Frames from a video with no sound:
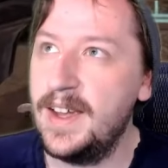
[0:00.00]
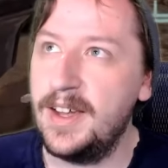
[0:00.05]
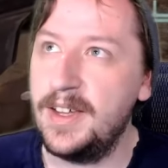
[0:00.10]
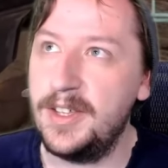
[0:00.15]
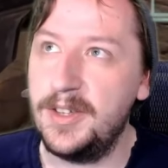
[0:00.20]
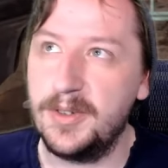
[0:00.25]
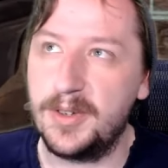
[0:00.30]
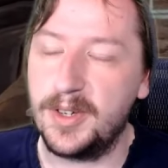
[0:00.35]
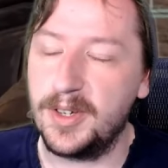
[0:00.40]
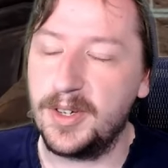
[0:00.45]

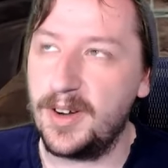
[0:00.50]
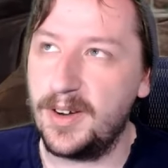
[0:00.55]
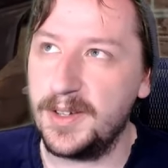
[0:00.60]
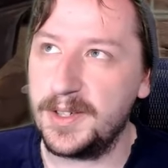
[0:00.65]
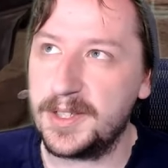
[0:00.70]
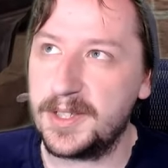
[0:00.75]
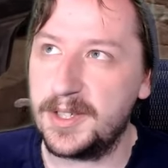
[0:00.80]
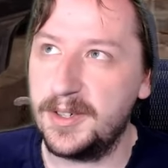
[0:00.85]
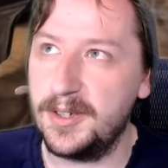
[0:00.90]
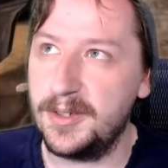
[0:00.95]
You could
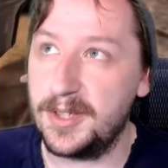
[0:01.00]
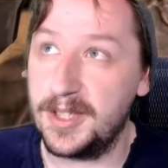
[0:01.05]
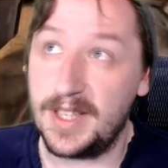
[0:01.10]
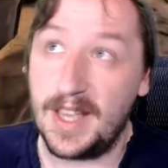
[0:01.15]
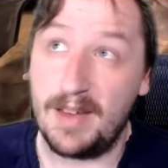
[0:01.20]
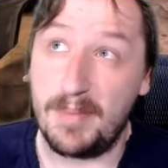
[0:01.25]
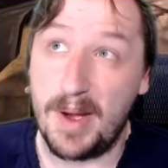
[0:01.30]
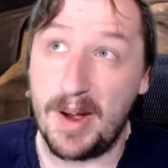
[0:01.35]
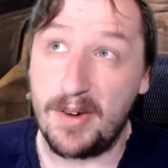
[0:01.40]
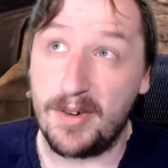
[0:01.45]
also just
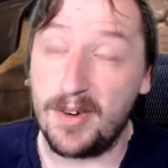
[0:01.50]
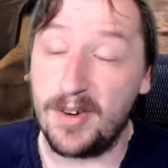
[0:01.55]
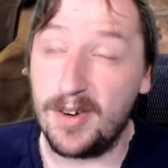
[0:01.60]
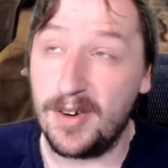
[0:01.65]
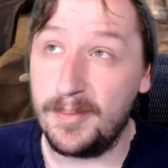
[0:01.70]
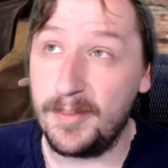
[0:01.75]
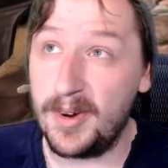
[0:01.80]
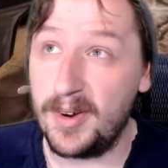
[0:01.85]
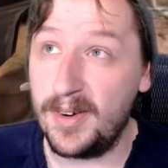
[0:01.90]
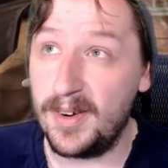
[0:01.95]
have power
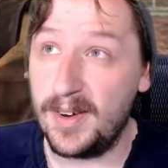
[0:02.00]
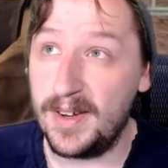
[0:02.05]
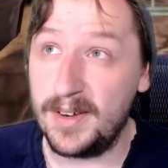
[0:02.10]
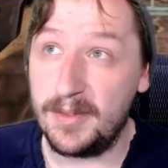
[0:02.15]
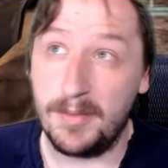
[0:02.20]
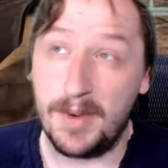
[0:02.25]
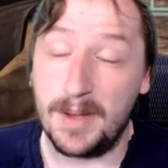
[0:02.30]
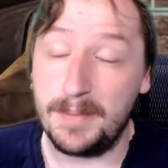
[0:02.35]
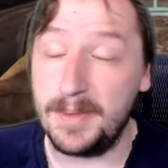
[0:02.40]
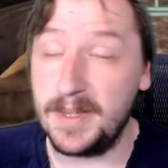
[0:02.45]
armor
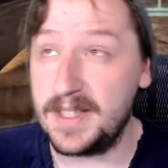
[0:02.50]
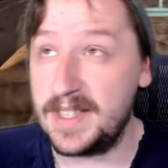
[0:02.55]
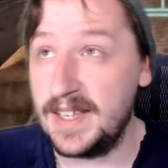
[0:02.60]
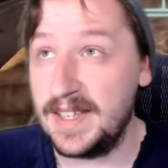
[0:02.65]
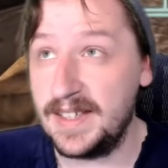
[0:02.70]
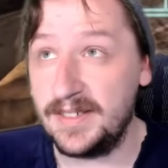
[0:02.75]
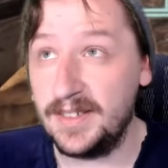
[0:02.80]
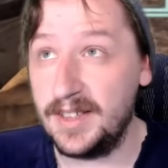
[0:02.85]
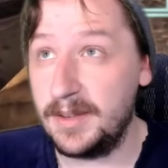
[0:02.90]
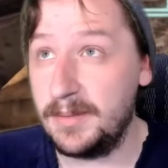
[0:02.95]
on, weapons
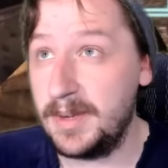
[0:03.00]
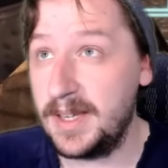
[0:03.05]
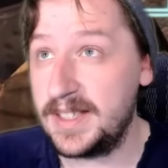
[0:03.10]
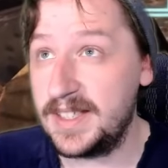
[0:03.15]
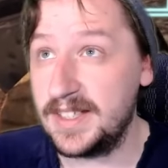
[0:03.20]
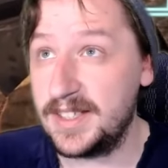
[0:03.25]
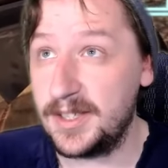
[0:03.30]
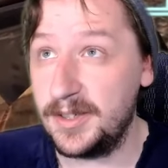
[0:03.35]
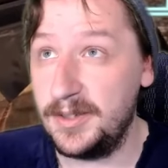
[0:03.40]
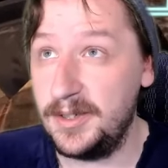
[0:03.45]
handling
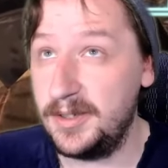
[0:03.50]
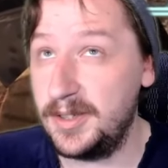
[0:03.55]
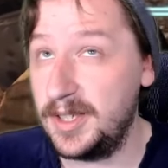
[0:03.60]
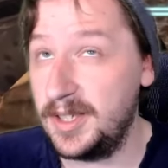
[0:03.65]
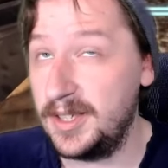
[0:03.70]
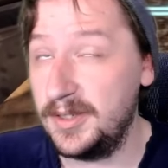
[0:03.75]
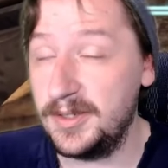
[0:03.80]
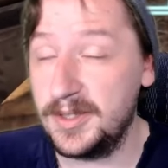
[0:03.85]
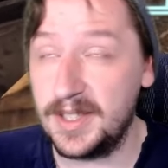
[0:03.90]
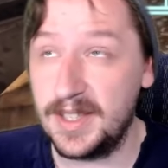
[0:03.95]
makes it so you can
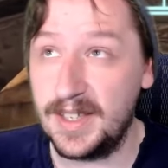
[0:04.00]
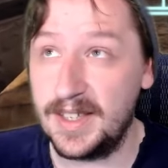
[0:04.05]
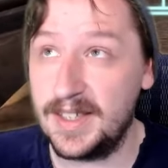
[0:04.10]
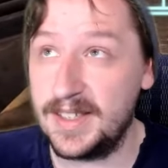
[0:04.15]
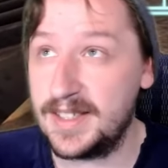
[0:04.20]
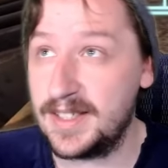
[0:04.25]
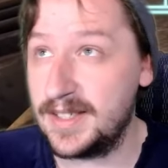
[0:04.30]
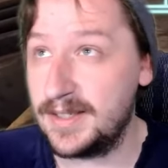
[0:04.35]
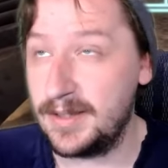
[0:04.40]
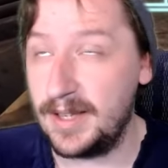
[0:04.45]
use
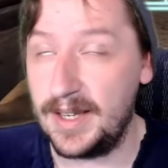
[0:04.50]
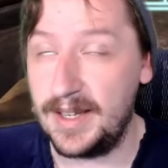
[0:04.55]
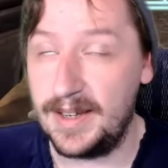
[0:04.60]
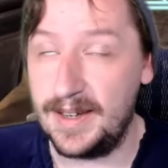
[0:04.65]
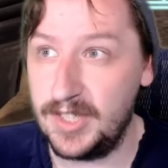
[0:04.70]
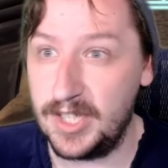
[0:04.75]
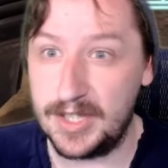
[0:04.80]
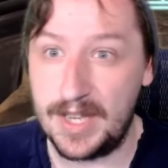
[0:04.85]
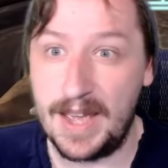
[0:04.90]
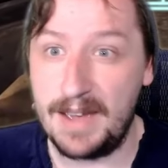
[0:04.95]
this,
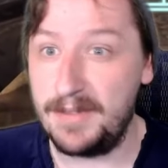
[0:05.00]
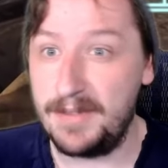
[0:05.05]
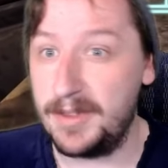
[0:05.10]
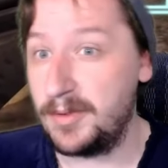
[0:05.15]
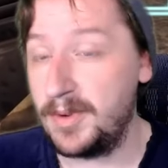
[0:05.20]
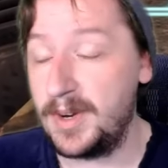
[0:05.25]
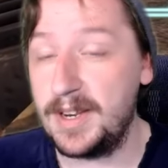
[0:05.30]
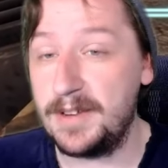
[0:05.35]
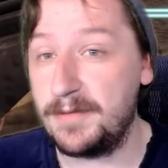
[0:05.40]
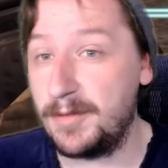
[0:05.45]
uh, having the
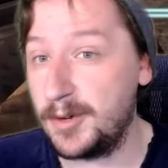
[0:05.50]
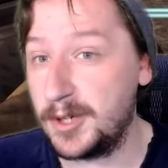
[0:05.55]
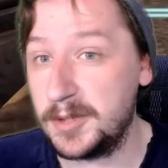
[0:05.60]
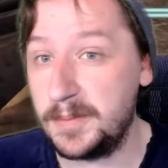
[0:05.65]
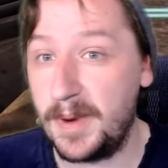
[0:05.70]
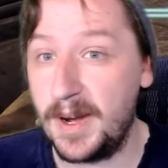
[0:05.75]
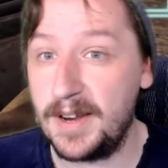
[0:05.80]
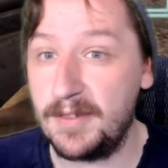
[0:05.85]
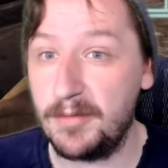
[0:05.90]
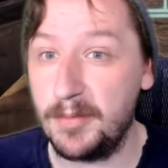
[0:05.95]
reinforced
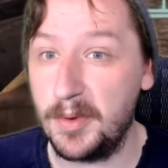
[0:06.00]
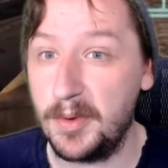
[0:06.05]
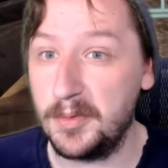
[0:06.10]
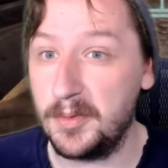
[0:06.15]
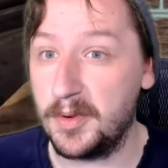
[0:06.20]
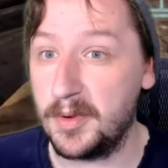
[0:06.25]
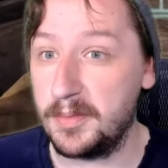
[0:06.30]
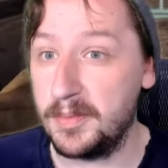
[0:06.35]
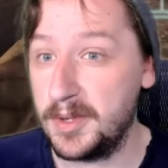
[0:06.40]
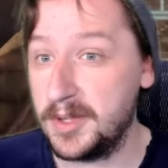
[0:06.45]
spine from Old
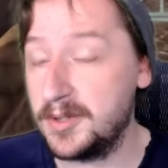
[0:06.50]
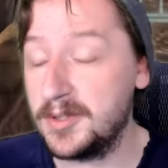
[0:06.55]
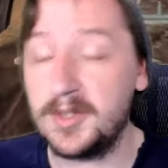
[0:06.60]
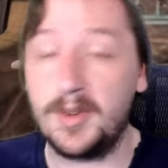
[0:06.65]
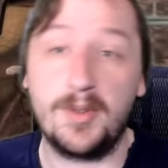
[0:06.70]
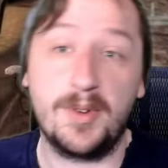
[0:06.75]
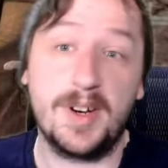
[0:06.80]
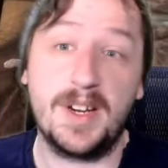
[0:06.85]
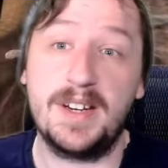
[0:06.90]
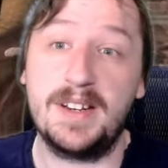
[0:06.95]
World Blues
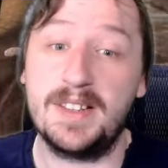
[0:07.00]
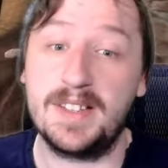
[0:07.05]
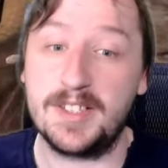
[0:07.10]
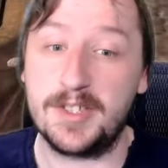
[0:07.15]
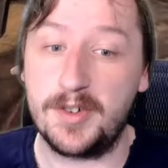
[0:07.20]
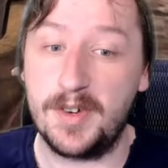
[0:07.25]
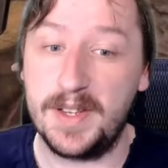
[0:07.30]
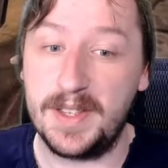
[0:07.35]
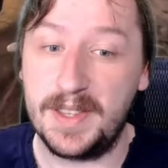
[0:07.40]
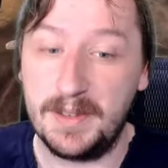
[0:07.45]
or getting the
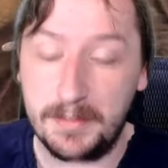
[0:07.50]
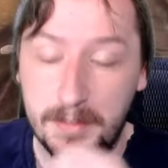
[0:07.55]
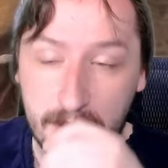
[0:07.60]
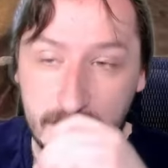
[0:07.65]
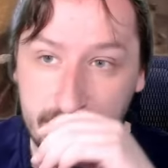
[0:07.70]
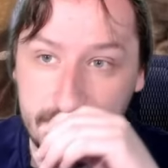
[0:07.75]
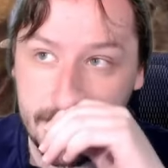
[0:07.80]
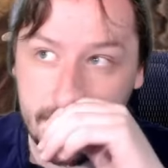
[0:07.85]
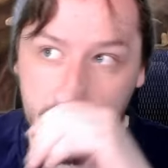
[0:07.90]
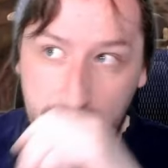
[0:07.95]
strength
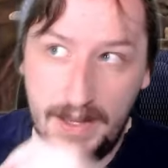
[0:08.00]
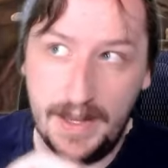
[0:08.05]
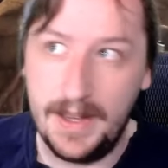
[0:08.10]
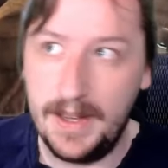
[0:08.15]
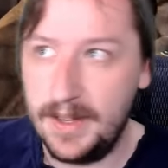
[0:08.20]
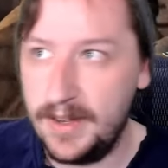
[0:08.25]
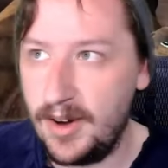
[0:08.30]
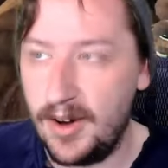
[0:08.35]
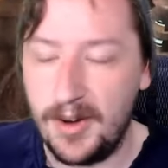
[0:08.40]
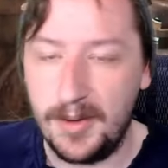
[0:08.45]
implant
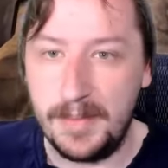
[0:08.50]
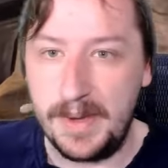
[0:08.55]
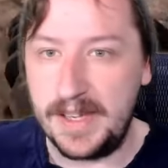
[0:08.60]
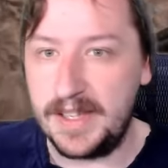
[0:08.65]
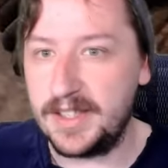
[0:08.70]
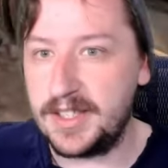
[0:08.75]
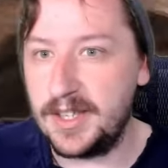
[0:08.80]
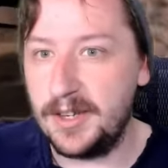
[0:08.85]
all make it so